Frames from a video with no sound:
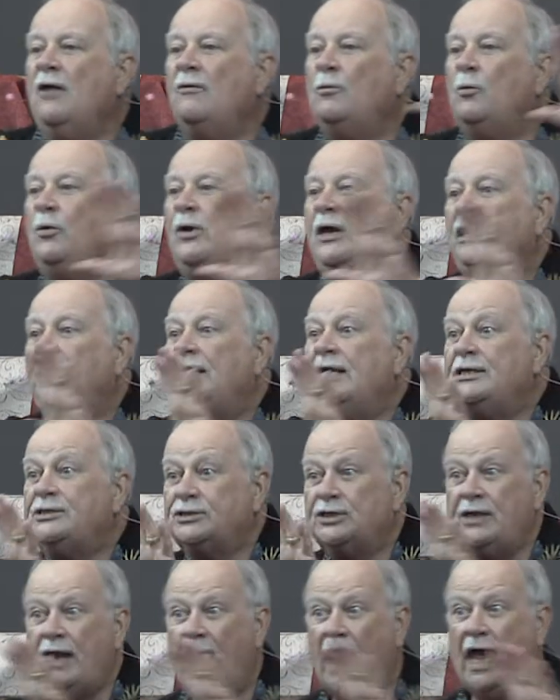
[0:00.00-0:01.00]

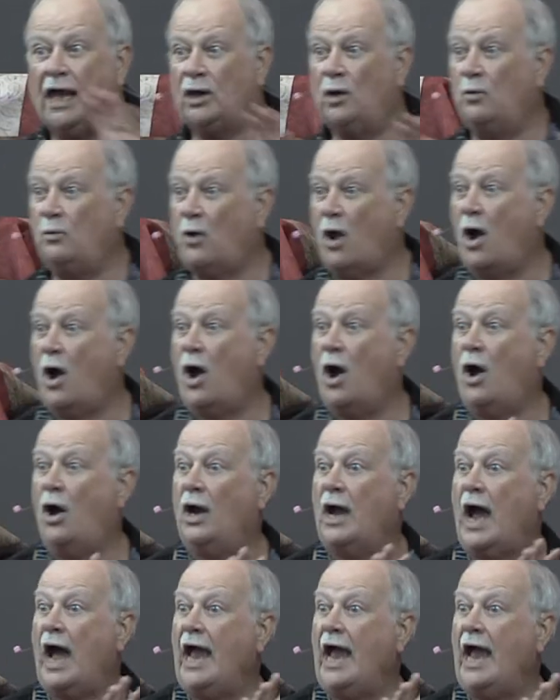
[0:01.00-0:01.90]
religion had a wrong